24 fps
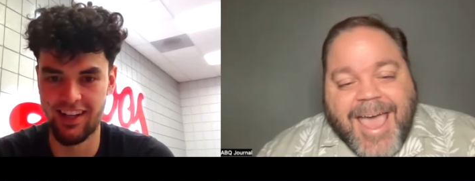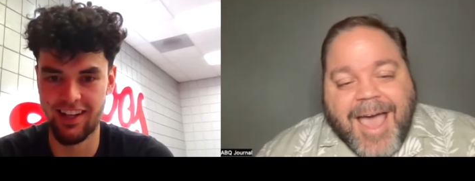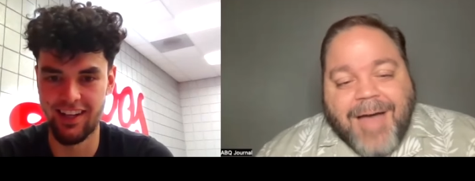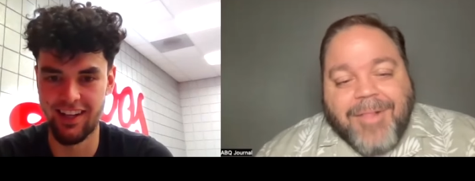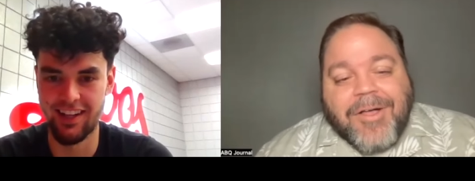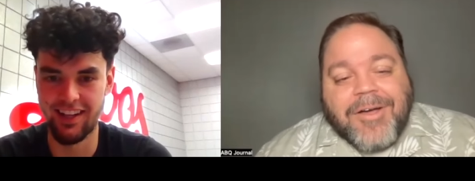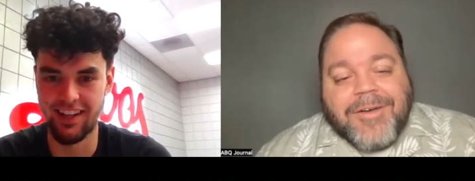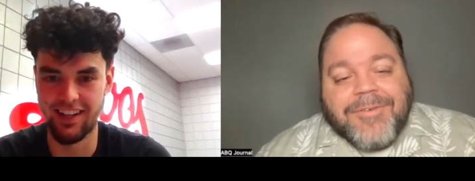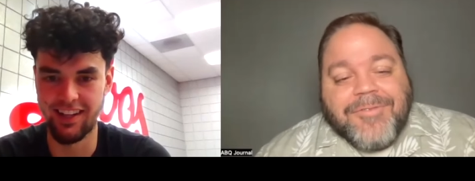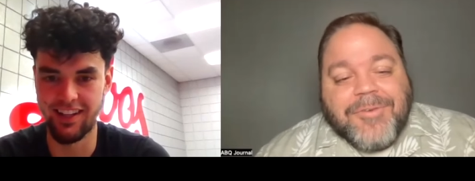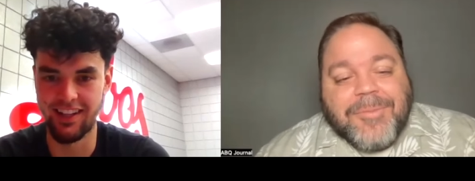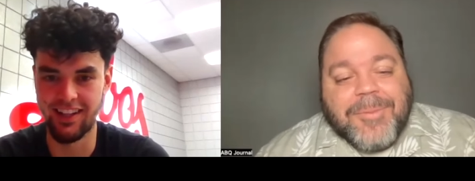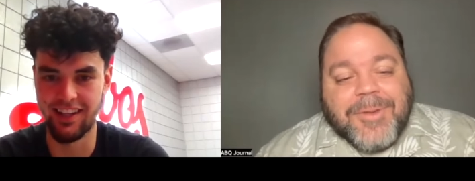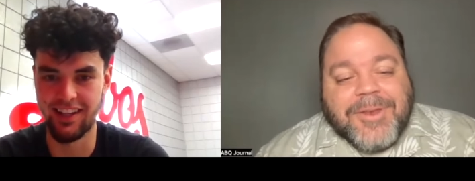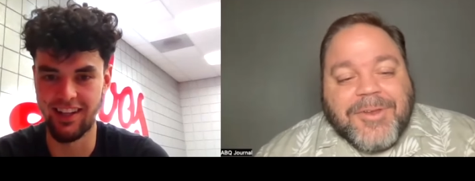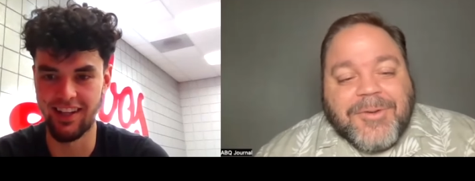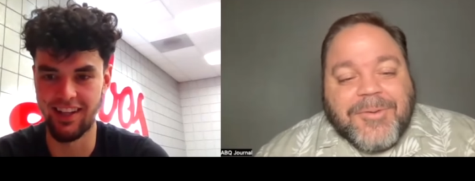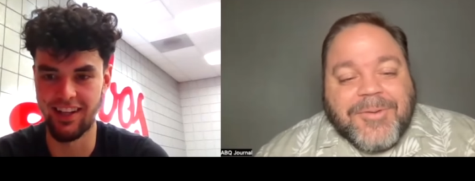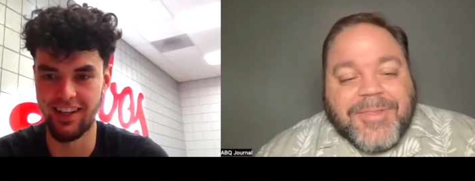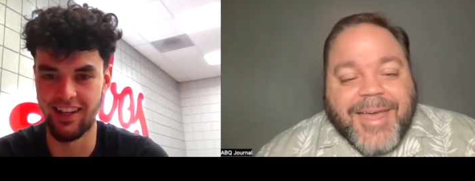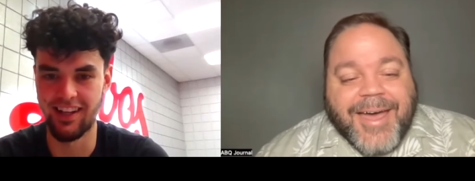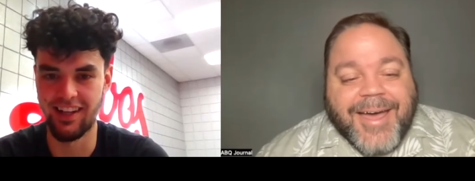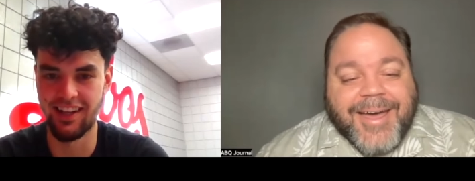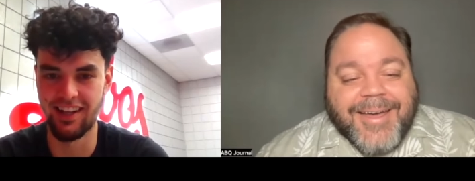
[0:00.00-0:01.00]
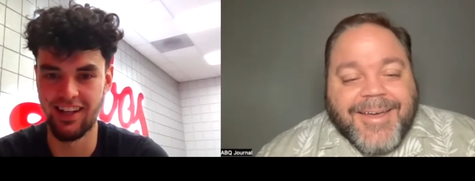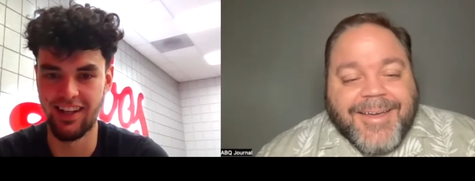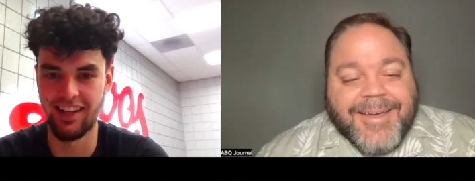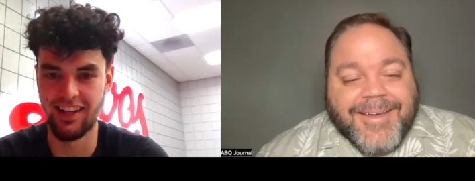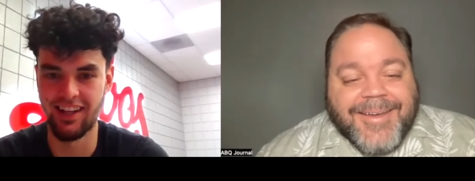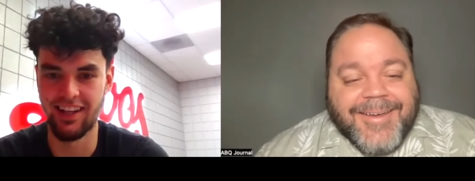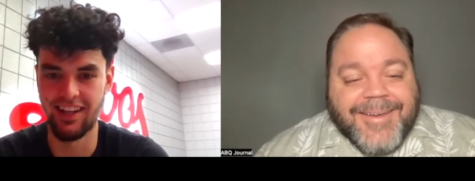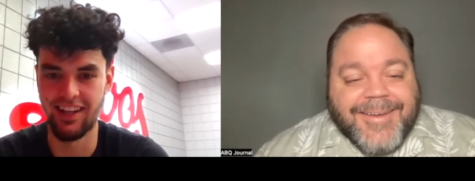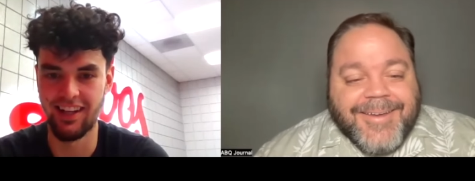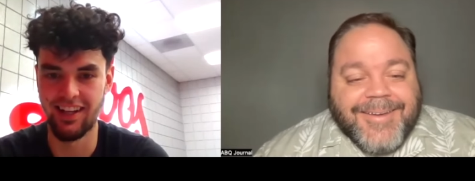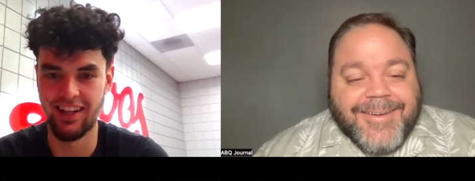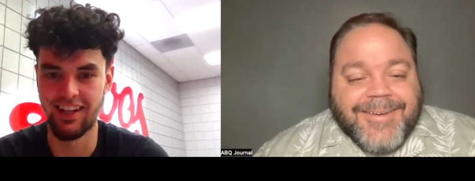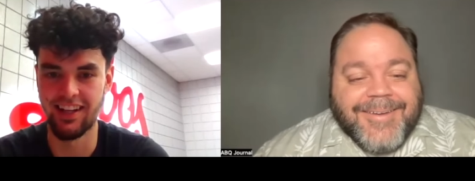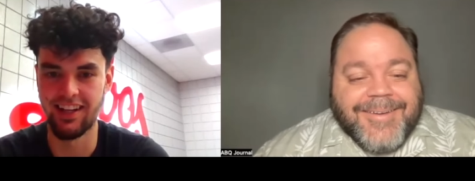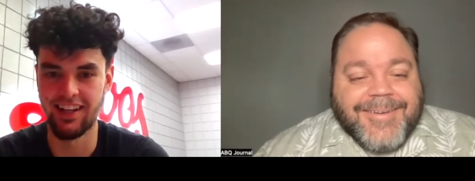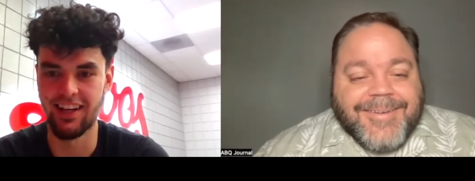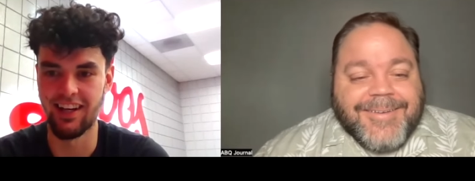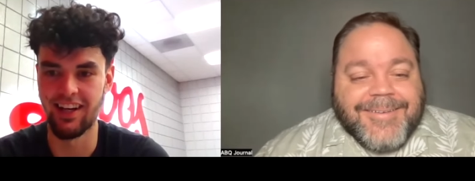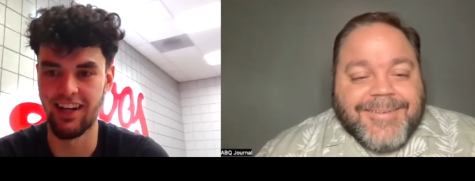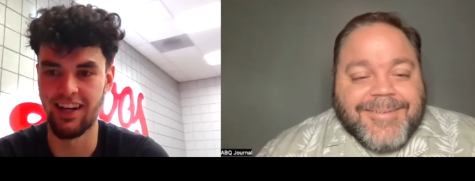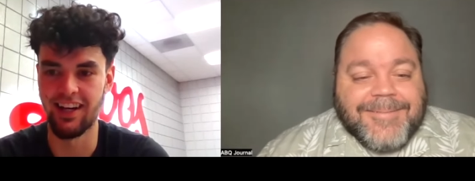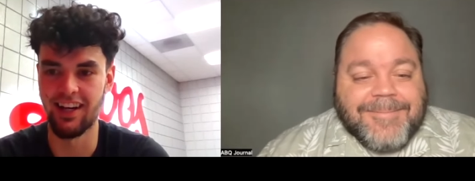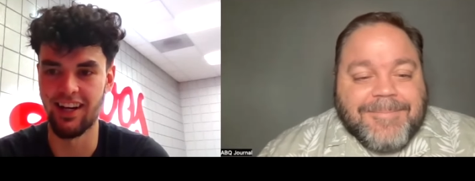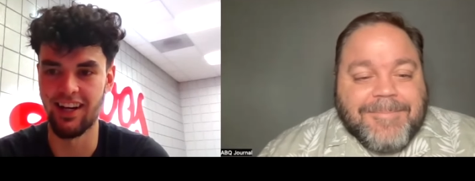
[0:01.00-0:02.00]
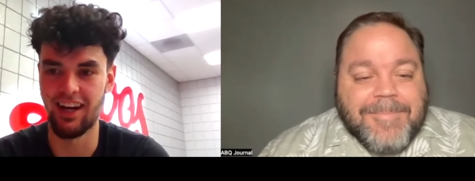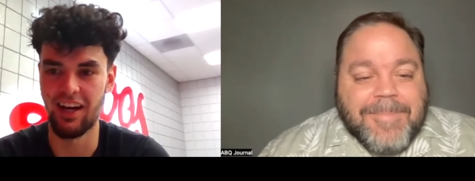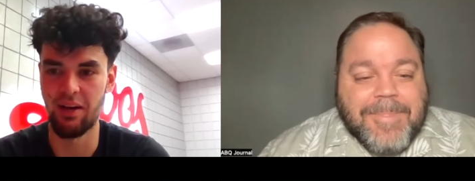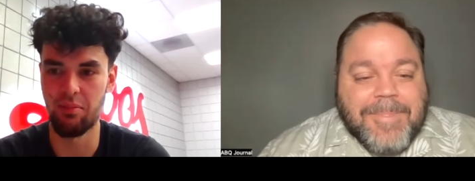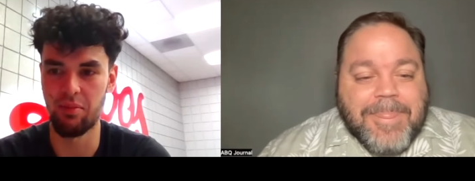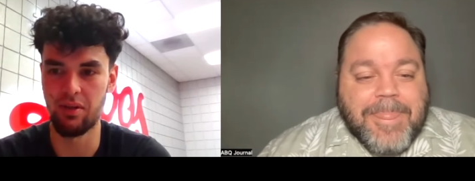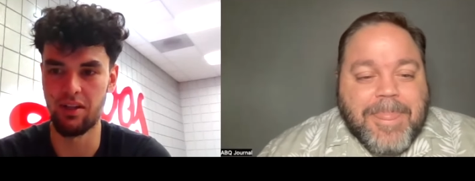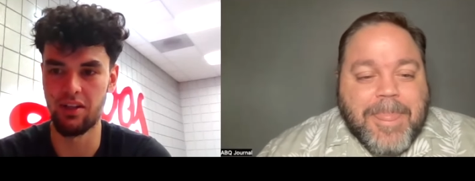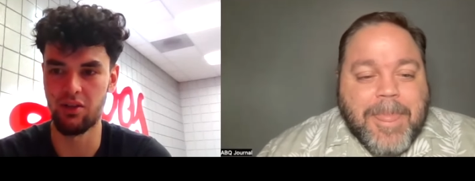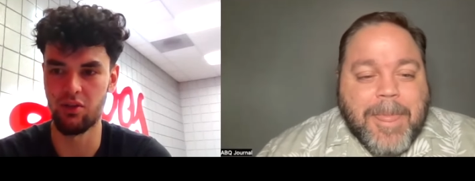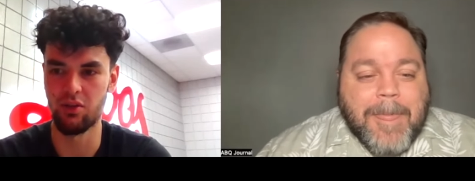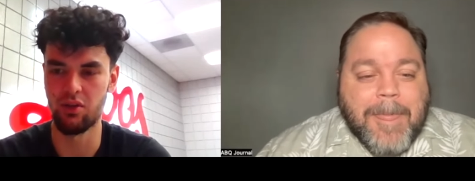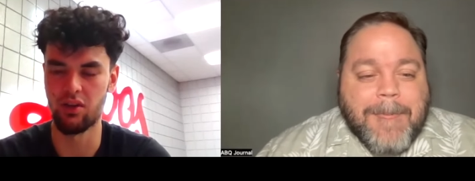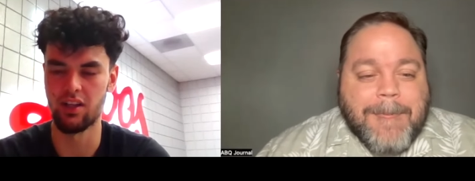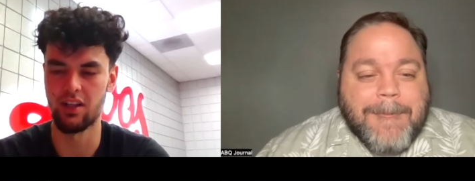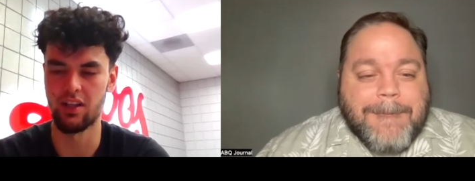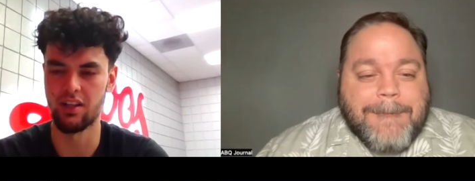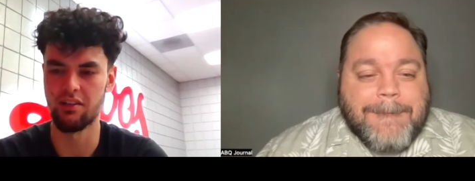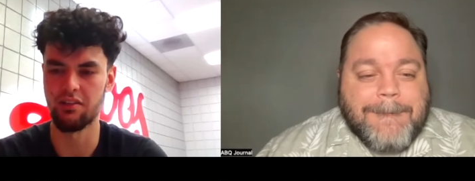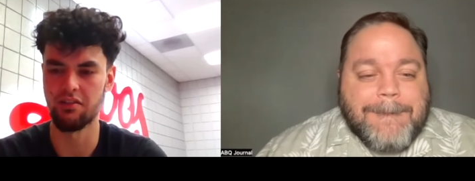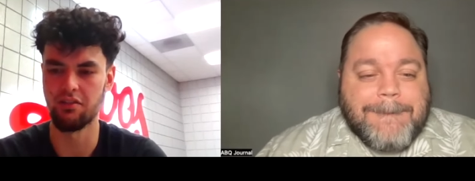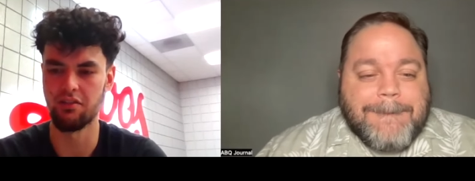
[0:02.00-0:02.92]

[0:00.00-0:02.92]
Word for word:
Speaker 1: How long have yeah. you been doing that? Uh, I've been doing it